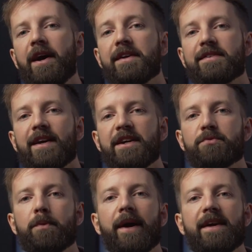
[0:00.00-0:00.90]
as sites
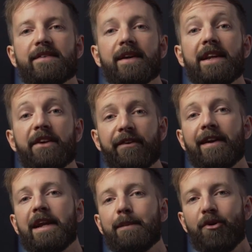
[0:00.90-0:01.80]
will pay
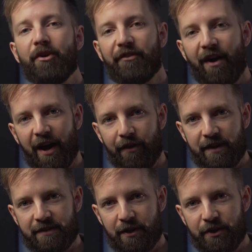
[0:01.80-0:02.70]
significantly more for higher
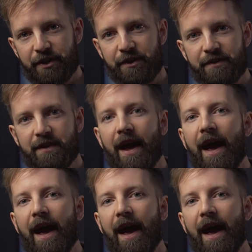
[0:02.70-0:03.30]
resolutions,